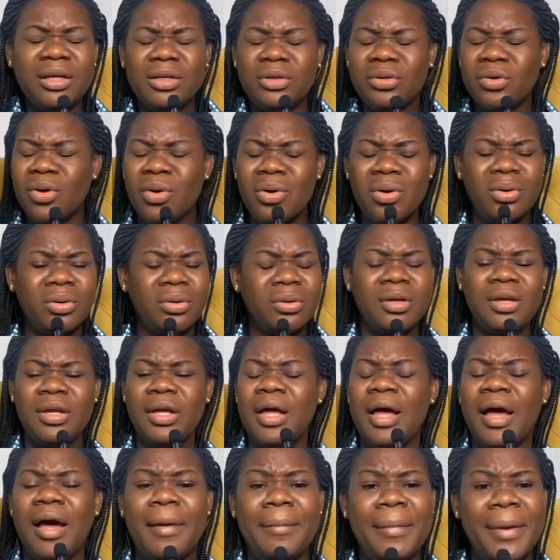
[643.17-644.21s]
Yo,
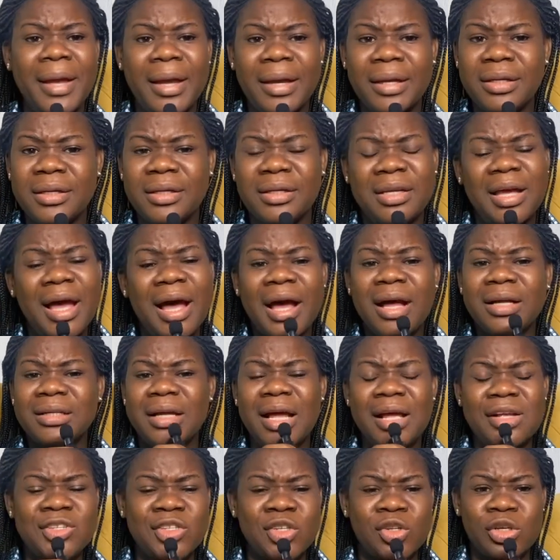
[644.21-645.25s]
I beg. Yeah,
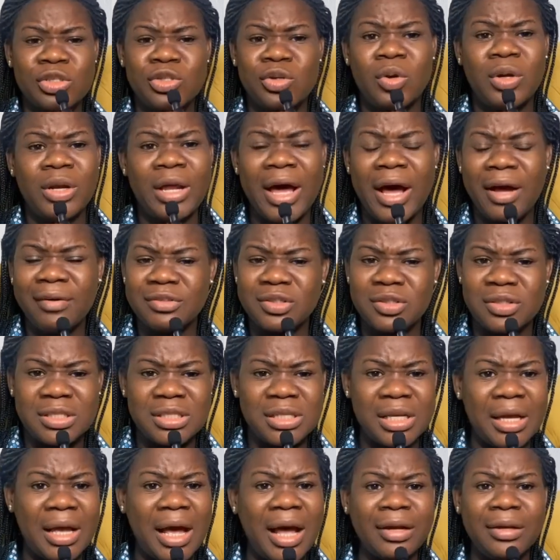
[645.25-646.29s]
that's just all I have to
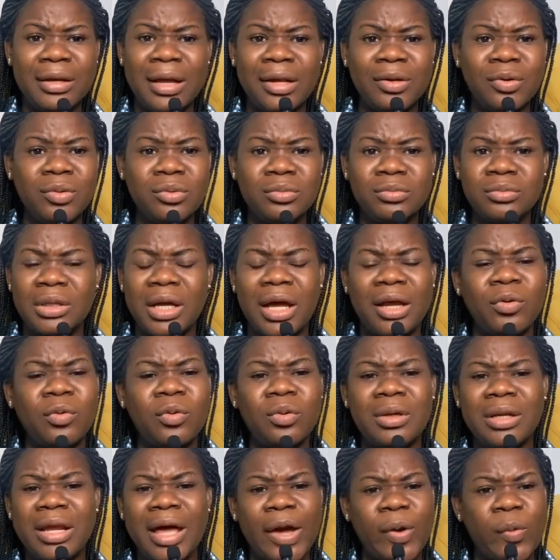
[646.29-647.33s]
say. I
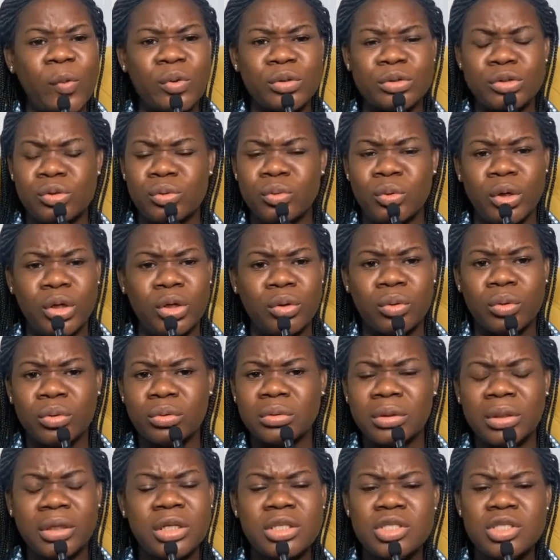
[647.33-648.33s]
don't like what's going on.